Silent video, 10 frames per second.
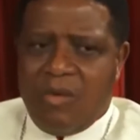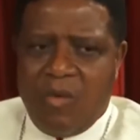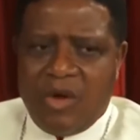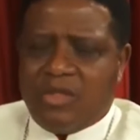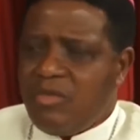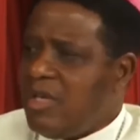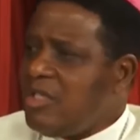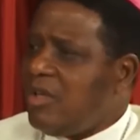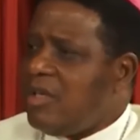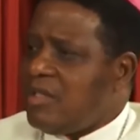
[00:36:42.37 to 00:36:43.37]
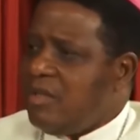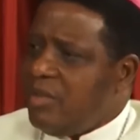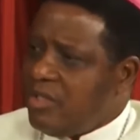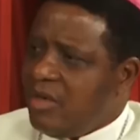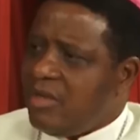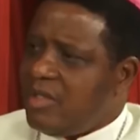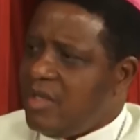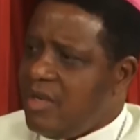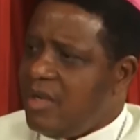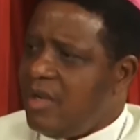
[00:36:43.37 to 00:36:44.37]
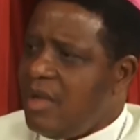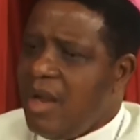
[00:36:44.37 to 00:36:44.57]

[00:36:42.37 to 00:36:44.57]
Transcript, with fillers: what religion is the majority here.